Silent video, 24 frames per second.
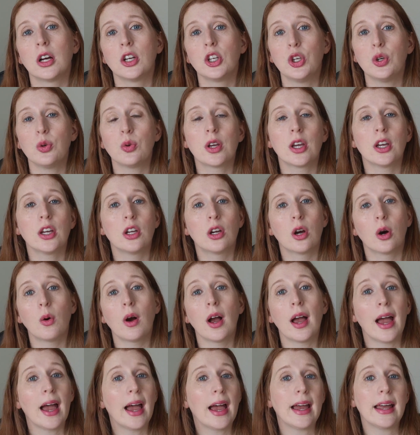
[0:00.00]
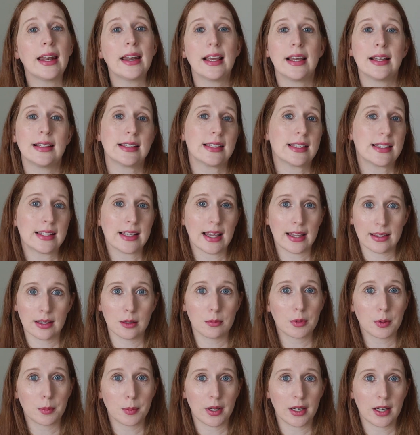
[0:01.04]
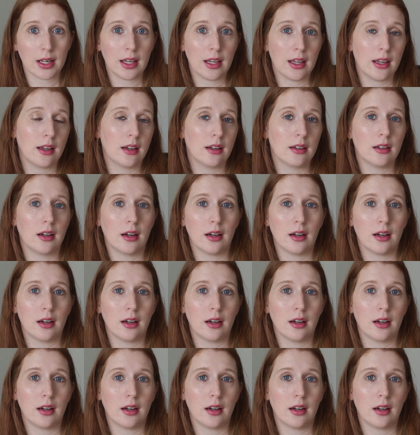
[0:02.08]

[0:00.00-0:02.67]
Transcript: you can go ahead and send them the money